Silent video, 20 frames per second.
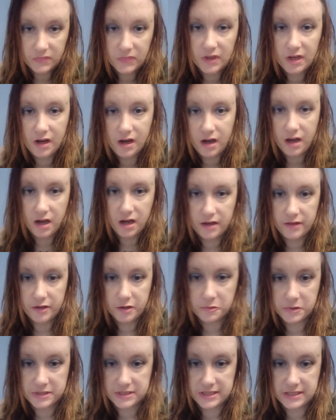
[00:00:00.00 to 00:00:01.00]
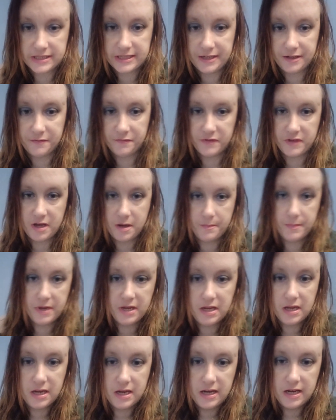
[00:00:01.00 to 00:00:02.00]
Uh, there was a scene of
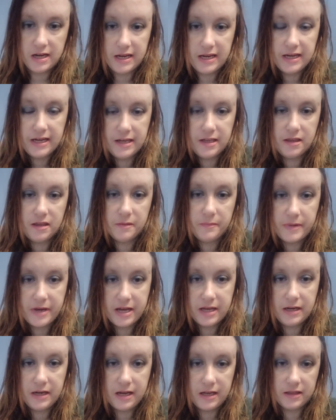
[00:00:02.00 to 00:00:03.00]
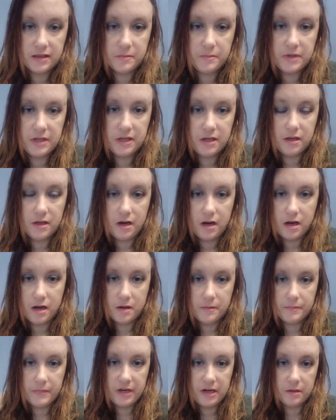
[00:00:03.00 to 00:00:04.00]
them in the bed at the be-
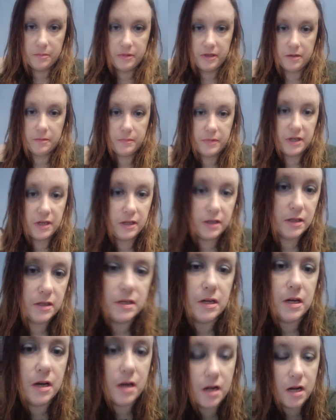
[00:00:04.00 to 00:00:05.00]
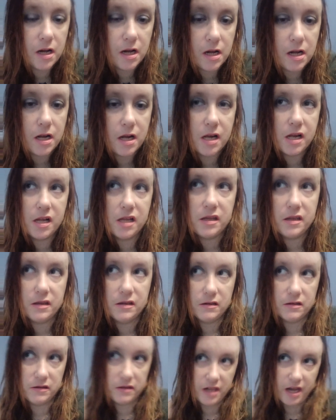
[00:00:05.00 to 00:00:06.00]
um, Airbnb. Uh,
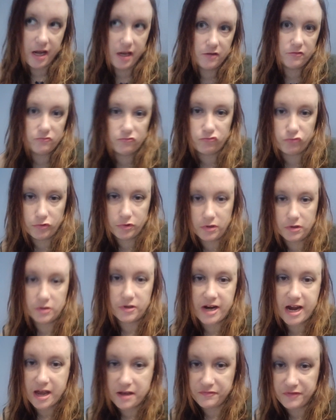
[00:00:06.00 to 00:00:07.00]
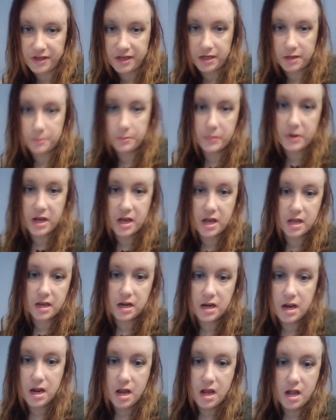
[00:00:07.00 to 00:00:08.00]
not real graphic,
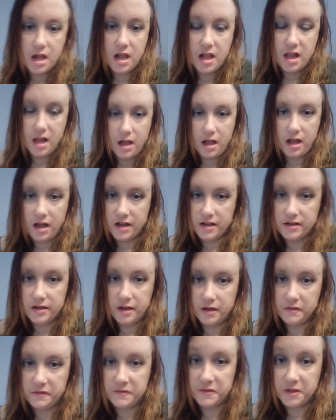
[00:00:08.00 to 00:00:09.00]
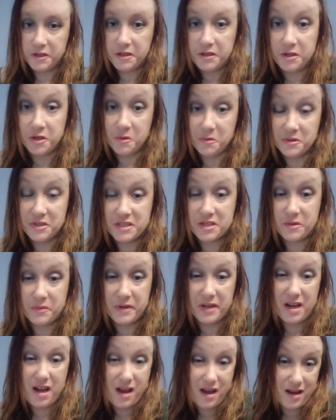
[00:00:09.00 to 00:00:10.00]
but enough for you to know what's
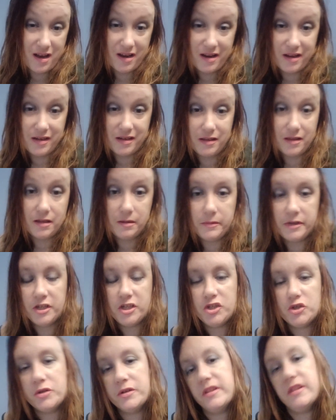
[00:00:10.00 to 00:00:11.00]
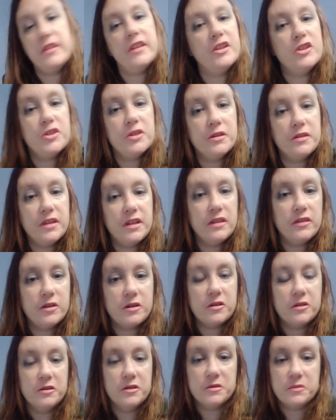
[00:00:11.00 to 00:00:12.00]
going on, and they made sure that they showed that their
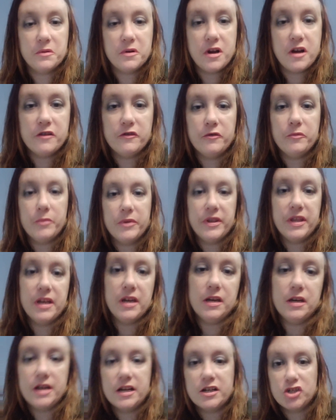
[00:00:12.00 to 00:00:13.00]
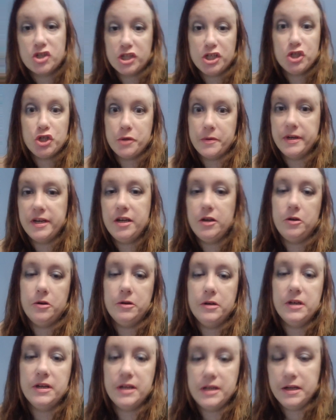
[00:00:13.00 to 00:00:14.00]
clothes were off, but they didn't actually show any
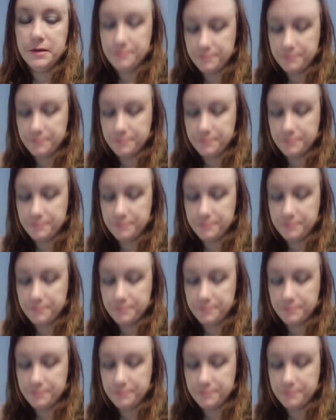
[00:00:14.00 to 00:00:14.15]
nudity.